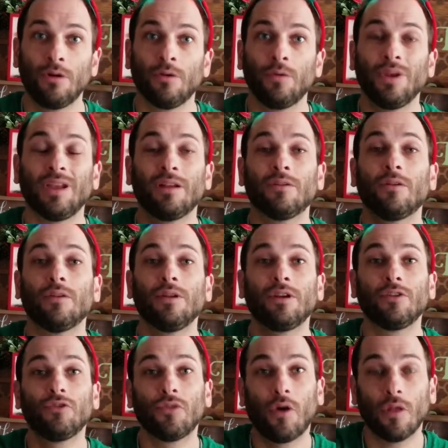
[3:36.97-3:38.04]
We can only
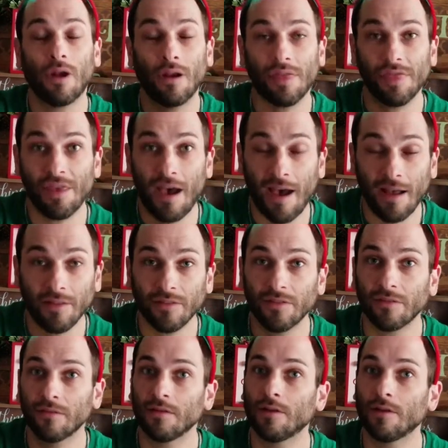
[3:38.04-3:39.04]
control our thoughts